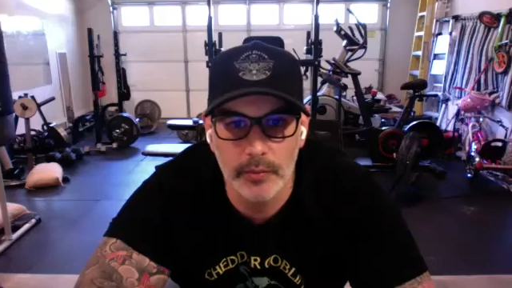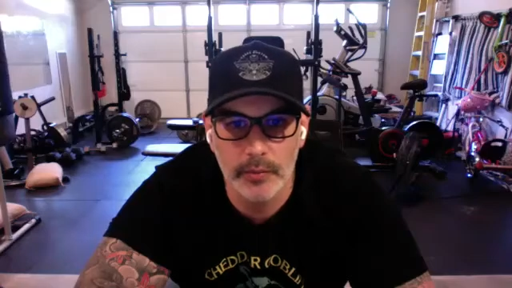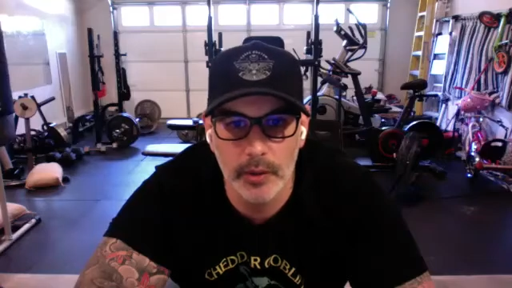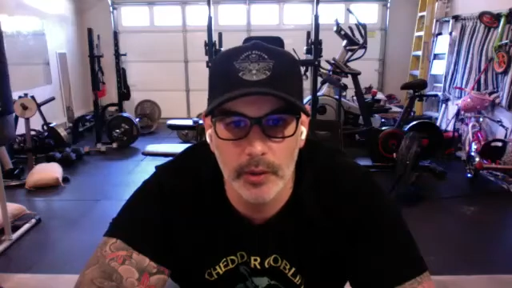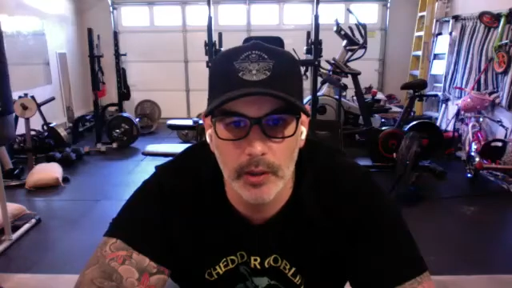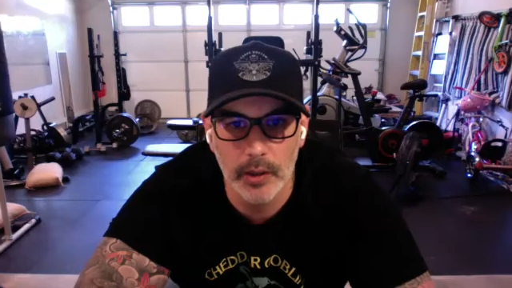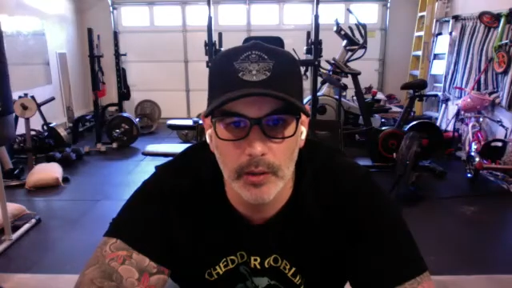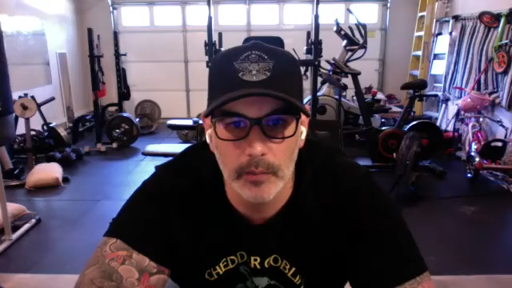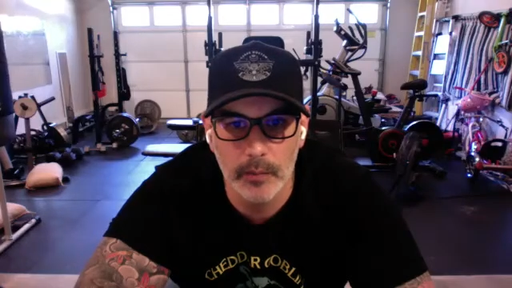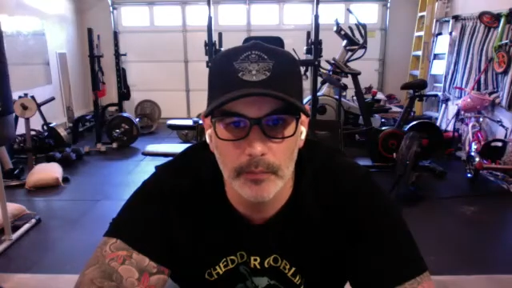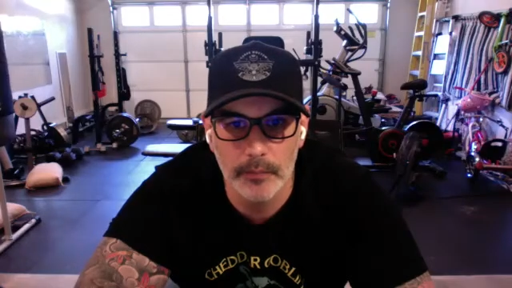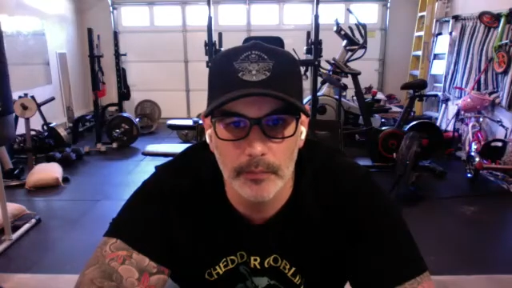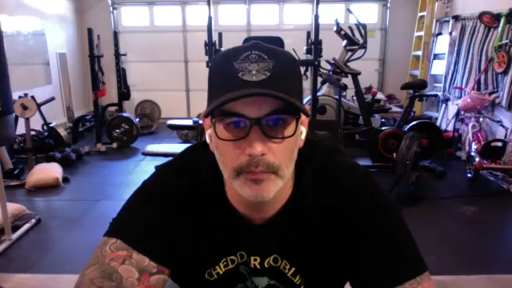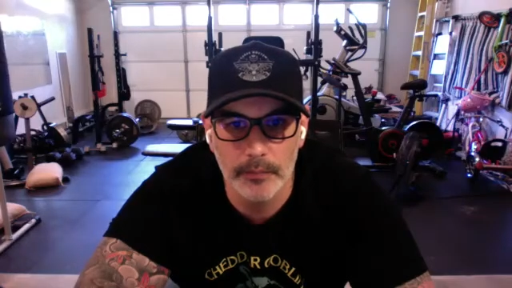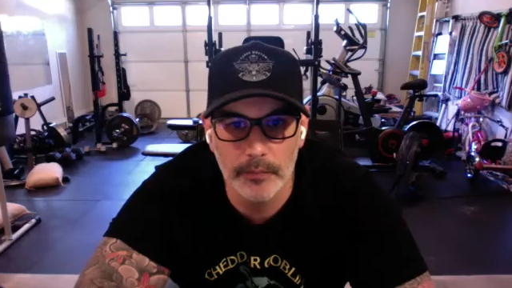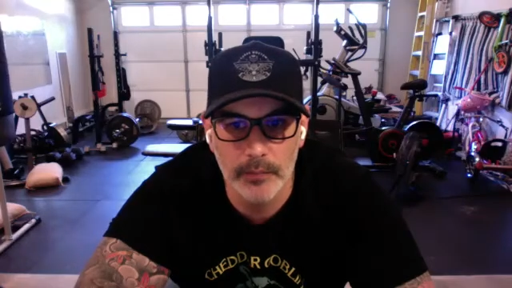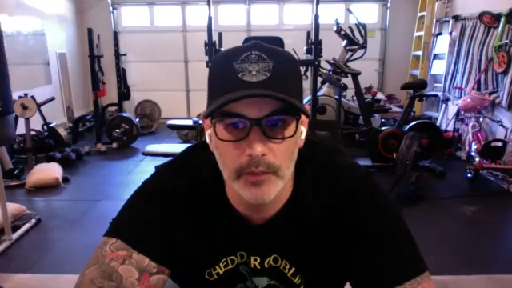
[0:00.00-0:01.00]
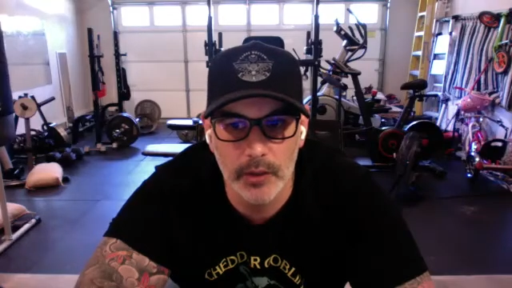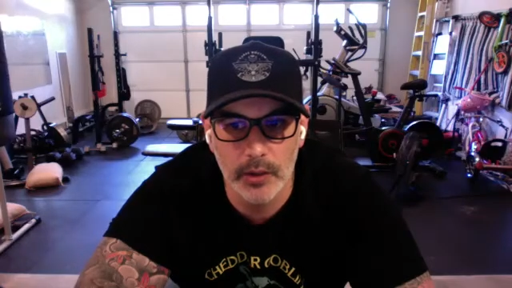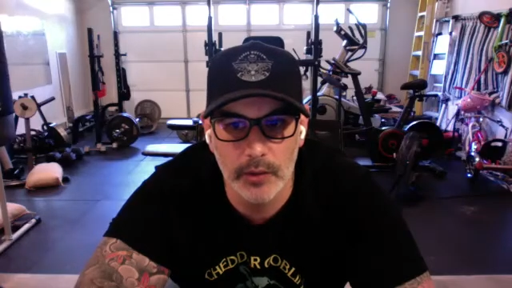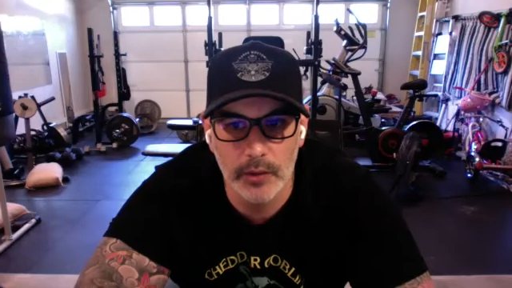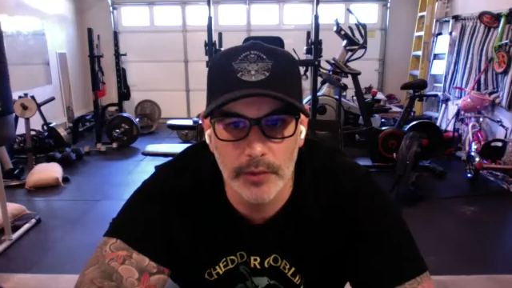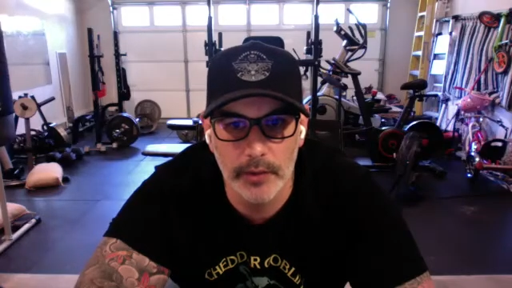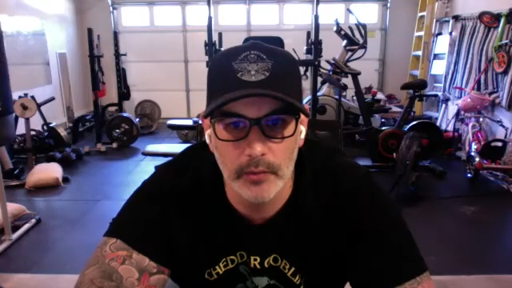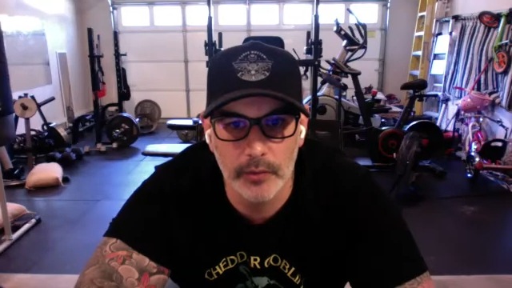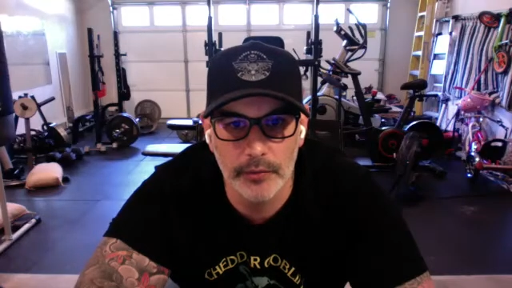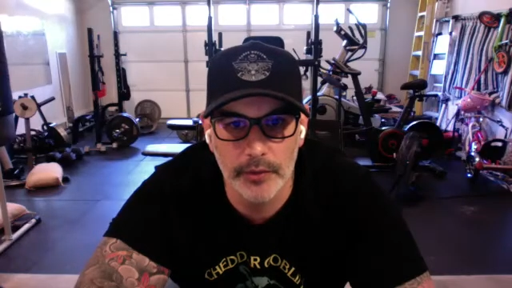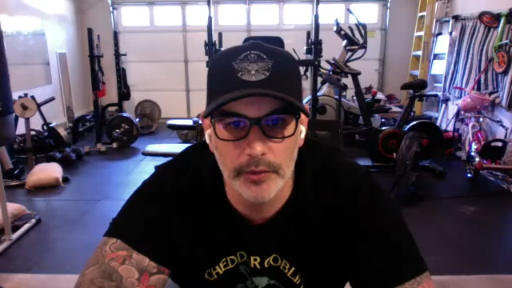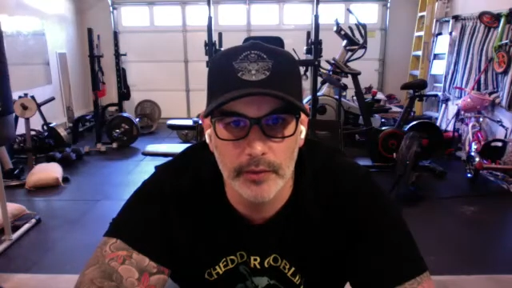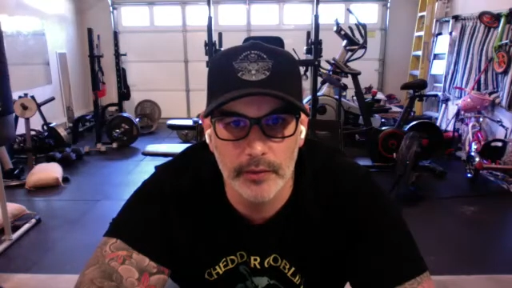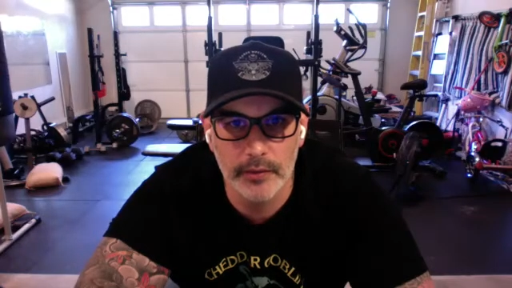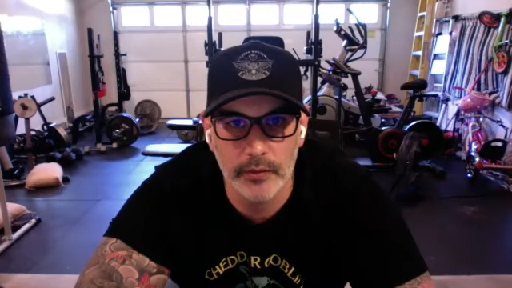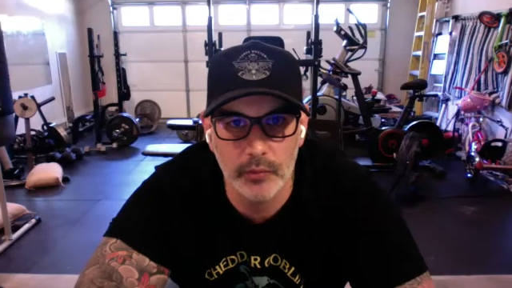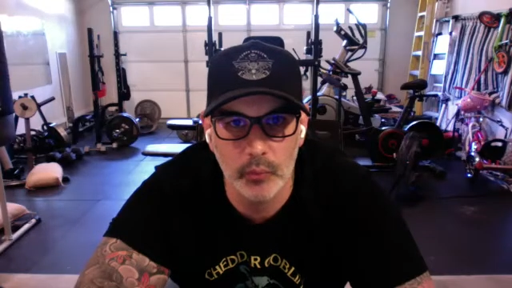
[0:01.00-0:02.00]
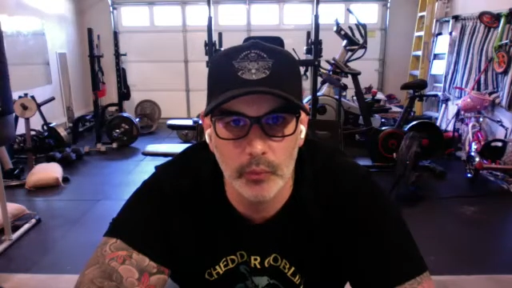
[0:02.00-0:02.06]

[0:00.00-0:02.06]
There was like this